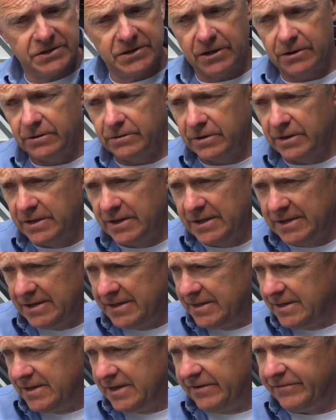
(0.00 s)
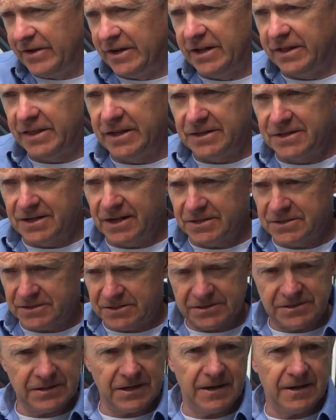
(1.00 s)
So if anything
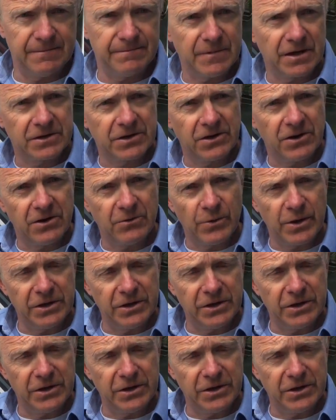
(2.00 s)
does occur